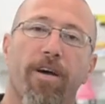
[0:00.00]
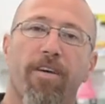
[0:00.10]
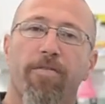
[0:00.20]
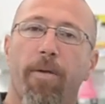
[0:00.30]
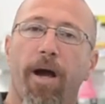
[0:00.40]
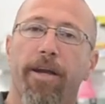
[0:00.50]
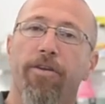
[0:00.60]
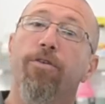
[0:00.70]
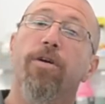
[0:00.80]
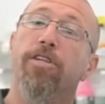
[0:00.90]
of my
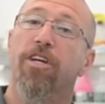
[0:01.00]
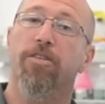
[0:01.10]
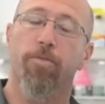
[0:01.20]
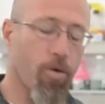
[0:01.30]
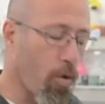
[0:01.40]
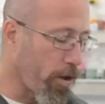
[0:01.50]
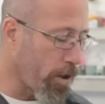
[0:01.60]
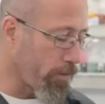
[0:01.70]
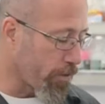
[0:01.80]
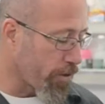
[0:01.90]
new adjustable
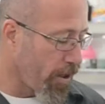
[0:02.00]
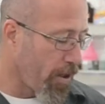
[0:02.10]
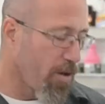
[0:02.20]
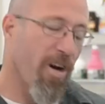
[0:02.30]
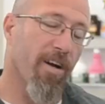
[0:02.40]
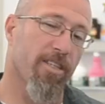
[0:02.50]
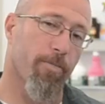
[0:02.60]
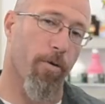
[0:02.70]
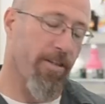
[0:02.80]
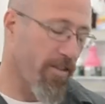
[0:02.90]
coilovers? Well, it's
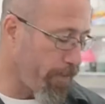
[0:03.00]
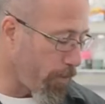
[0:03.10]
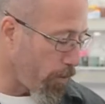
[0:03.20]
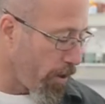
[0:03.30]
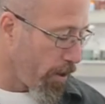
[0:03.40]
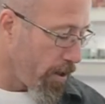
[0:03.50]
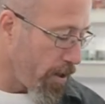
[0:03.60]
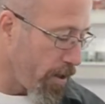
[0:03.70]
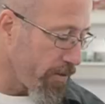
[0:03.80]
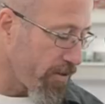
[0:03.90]
pretty simple.
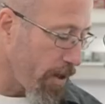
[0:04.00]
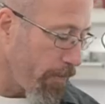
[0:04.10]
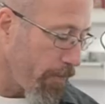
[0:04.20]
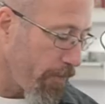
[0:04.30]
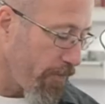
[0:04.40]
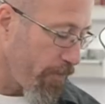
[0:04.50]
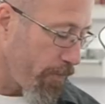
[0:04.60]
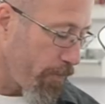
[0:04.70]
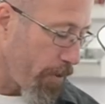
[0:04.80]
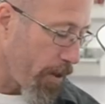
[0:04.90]
Some
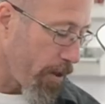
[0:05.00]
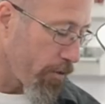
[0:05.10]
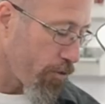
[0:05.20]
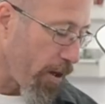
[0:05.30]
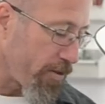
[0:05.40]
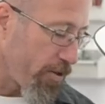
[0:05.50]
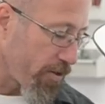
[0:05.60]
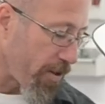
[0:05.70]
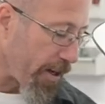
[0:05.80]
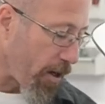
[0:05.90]
struts,
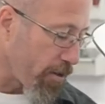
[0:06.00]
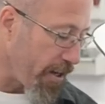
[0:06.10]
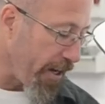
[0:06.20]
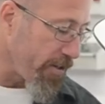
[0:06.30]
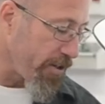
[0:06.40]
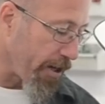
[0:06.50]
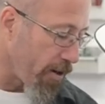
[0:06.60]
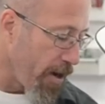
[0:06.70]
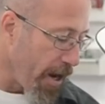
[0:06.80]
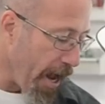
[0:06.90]
just like our Teins
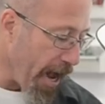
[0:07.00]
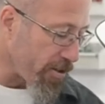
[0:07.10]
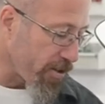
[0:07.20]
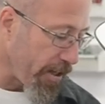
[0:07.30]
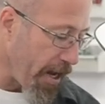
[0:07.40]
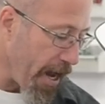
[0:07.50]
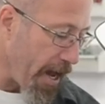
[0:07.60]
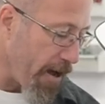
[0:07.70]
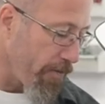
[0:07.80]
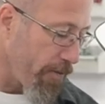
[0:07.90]
here, actually
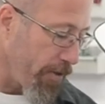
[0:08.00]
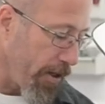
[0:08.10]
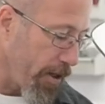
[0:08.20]
have the